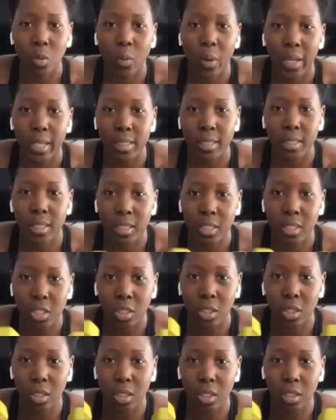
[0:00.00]
If you have
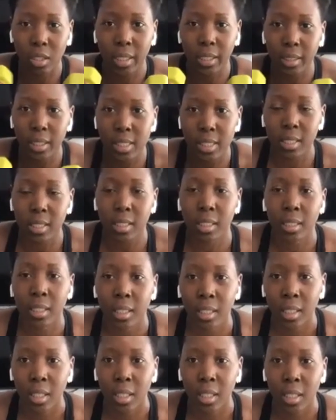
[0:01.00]
actual weights, it should look
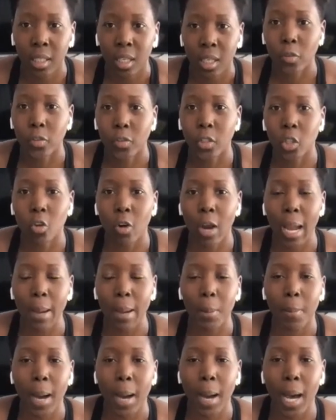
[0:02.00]
like this.
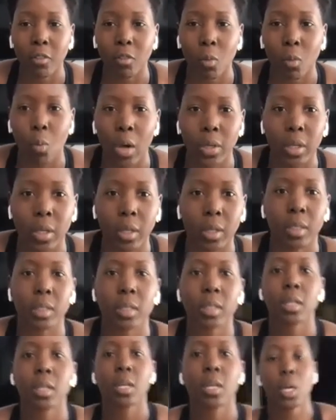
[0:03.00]
Or if you can grab a
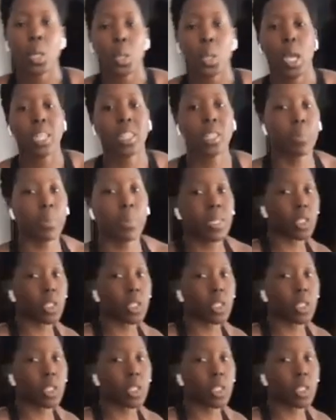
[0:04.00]
bottle of water.